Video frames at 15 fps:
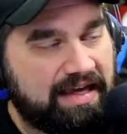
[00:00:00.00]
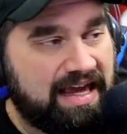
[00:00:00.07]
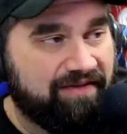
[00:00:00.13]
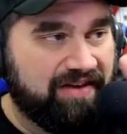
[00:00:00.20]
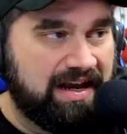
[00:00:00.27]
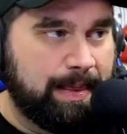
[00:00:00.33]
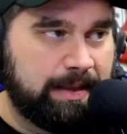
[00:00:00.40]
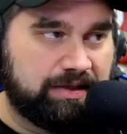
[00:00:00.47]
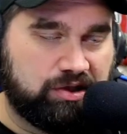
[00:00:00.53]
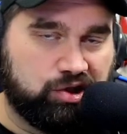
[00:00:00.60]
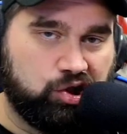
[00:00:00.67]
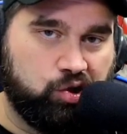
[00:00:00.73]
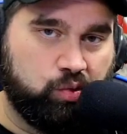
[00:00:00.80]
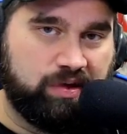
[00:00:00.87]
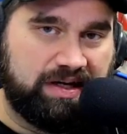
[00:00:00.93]
Even in this
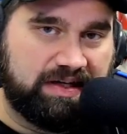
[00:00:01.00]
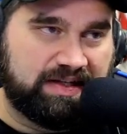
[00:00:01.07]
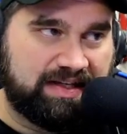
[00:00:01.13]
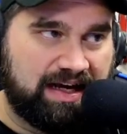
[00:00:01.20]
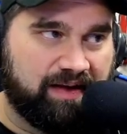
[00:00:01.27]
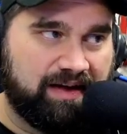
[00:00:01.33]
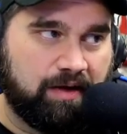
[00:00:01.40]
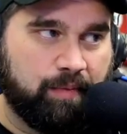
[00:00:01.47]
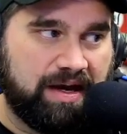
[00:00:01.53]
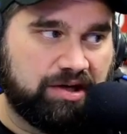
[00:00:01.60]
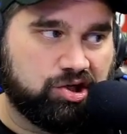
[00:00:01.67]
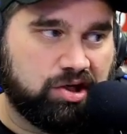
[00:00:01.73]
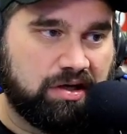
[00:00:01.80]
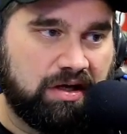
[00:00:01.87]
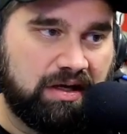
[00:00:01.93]
2D cell
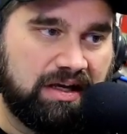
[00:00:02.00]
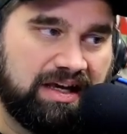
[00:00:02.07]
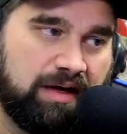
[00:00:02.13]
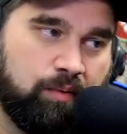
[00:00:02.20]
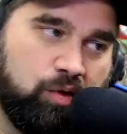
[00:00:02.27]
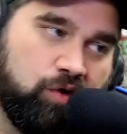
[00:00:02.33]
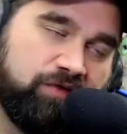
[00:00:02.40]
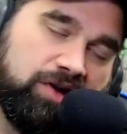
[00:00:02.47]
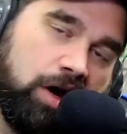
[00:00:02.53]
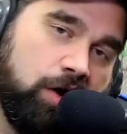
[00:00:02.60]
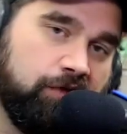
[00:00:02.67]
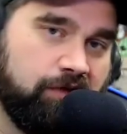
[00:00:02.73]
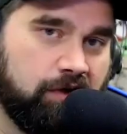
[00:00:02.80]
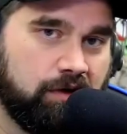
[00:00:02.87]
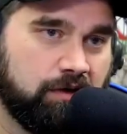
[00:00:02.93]
animation, he moved
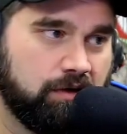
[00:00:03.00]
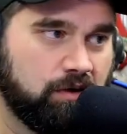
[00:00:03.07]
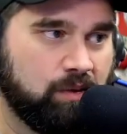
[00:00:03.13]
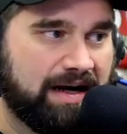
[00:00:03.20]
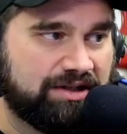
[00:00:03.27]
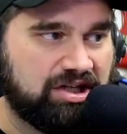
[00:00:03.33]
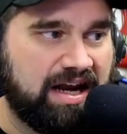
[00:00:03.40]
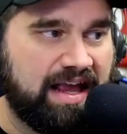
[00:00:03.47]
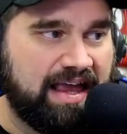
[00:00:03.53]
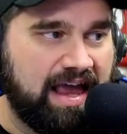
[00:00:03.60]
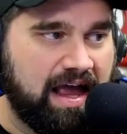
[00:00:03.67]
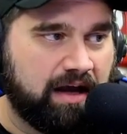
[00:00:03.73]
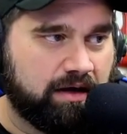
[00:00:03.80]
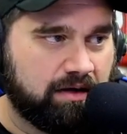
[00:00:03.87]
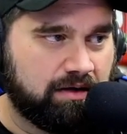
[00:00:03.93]
over. Watch that
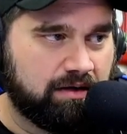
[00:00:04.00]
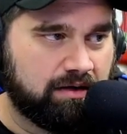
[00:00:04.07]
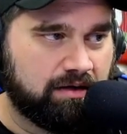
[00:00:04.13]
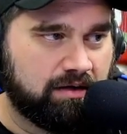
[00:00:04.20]
again.